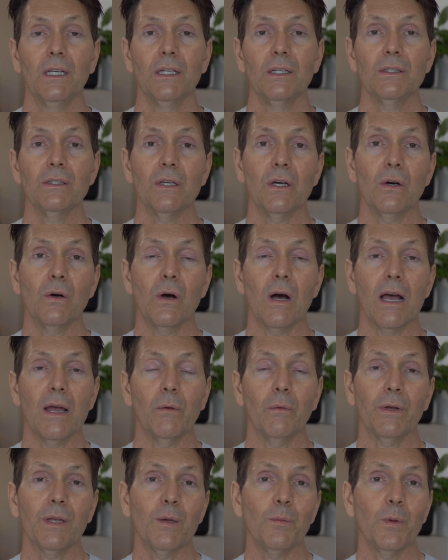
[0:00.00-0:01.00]
So I
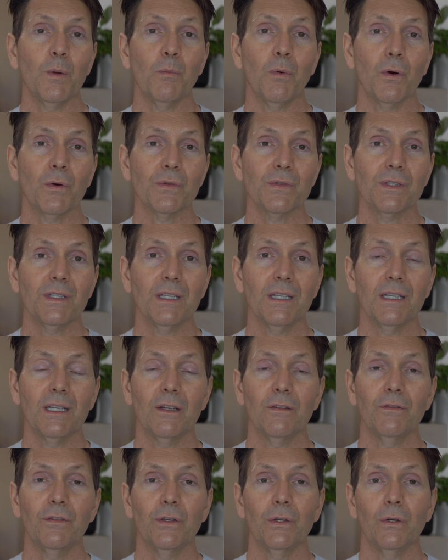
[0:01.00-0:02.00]
will keep you posted.
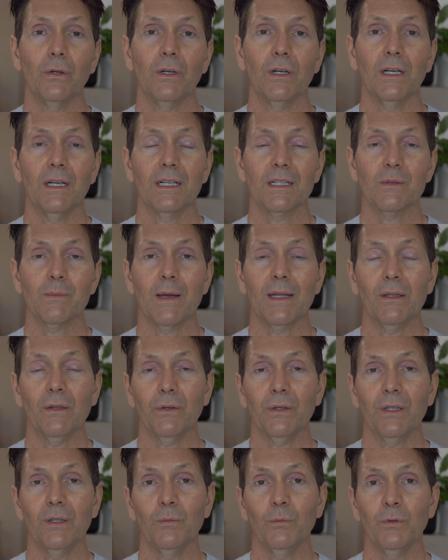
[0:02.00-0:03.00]
If you're an expat
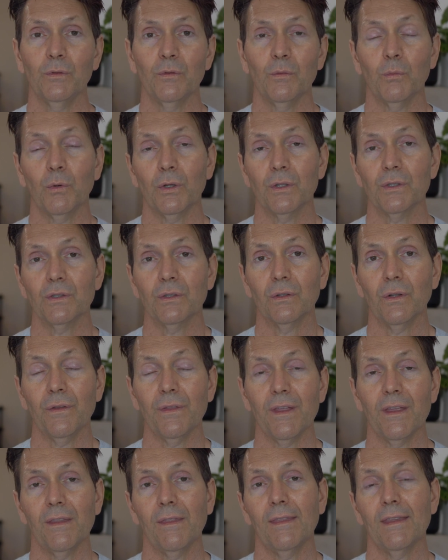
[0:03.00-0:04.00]
looking to move to Portugal,
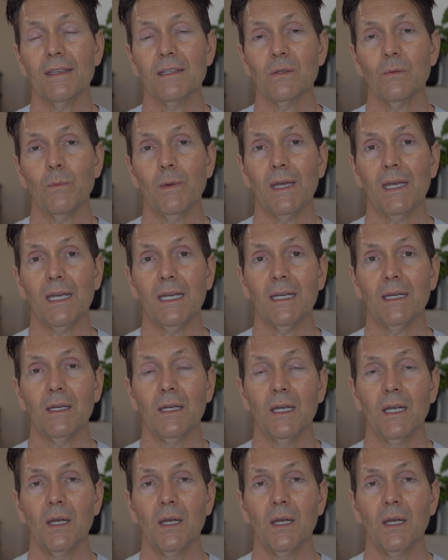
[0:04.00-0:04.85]
then this may